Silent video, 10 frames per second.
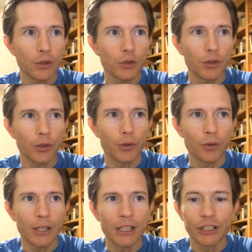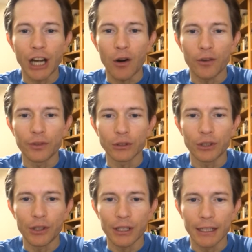So get a shower
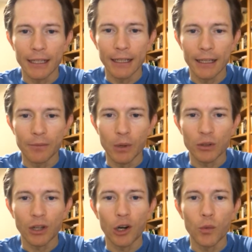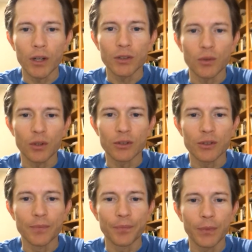filter. You can get it at most hardware
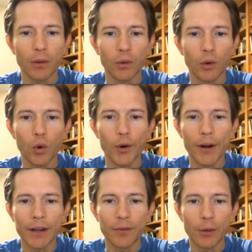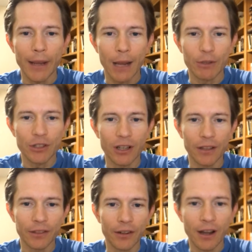stores or order it from
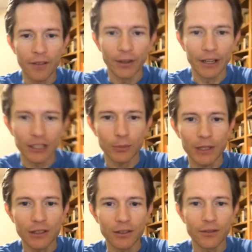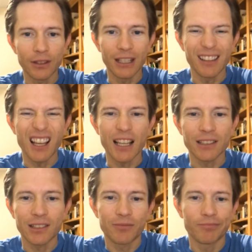Amazon. They're not very expensive and they
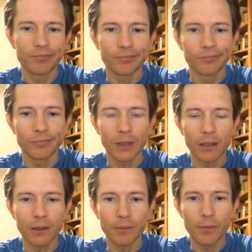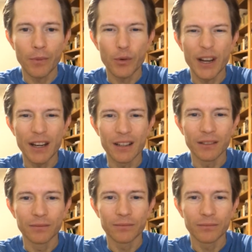last 3 to
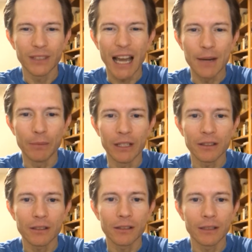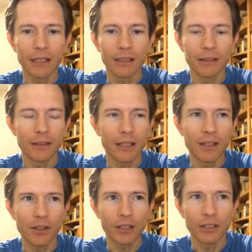9 months, and
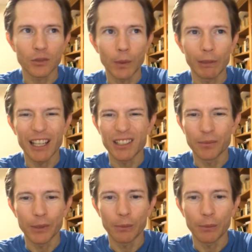then you can just replace them.